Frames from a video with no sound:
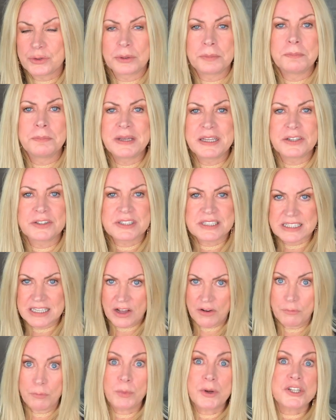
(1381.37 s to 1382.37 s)
and being
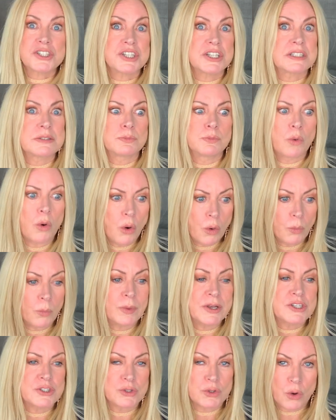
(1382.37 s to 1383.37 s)
herself, which is what
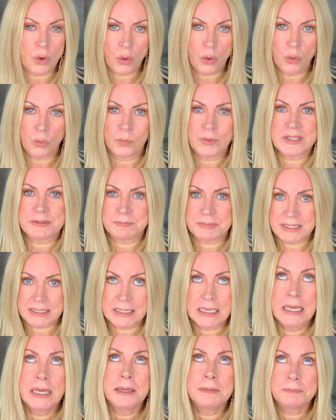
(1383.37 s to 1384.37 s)
we should always be.
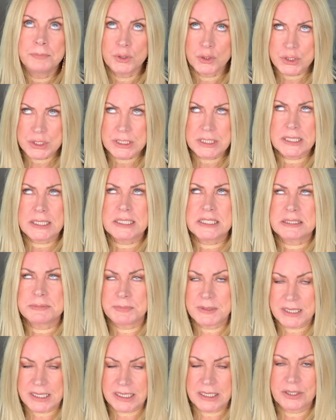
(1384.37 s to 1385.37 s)
Beauty is
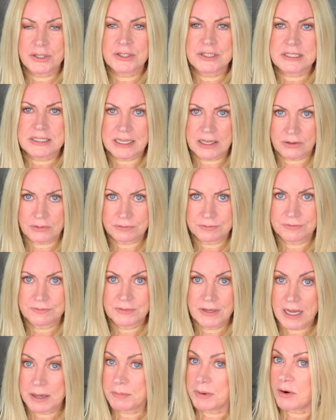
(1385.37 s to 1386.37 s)
being yourself.
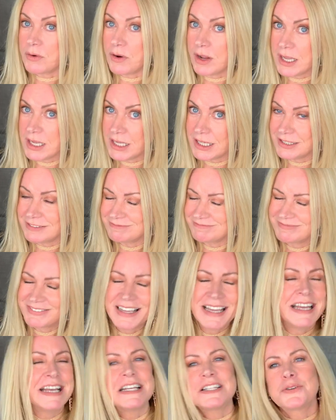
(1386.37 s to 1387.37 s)
Am I right?
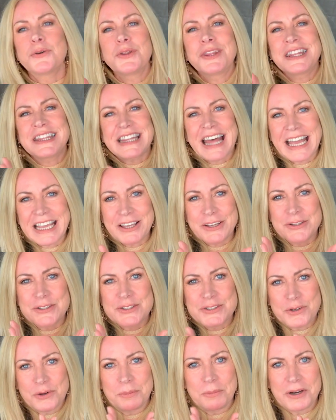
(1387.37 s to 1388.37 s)
So thank you
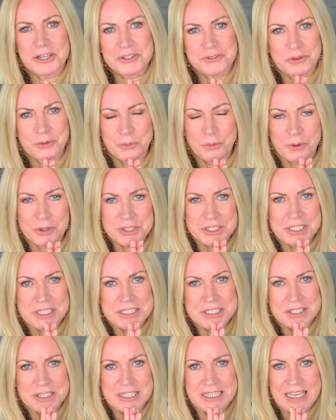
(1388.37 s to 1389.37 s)
so much for watching
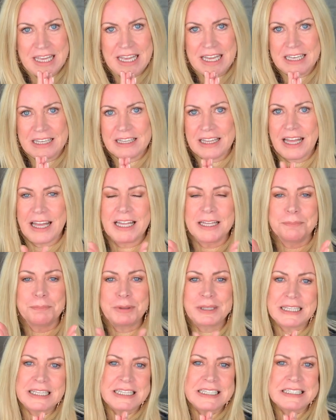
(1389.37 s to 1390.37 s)
to the end, and
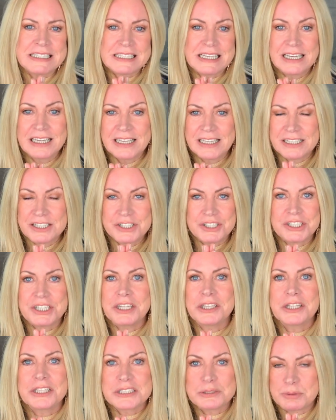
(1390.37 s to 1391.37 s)
please share
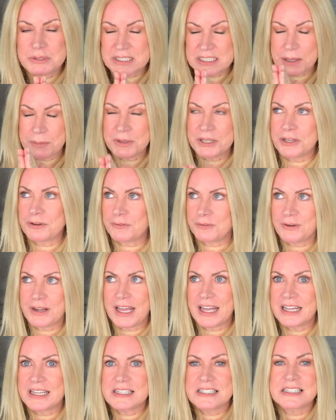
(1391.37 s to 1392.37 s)
this with some of your
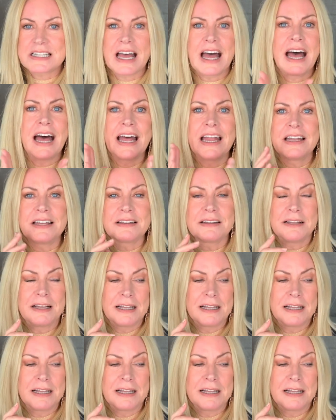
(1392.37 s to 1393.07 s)
friends and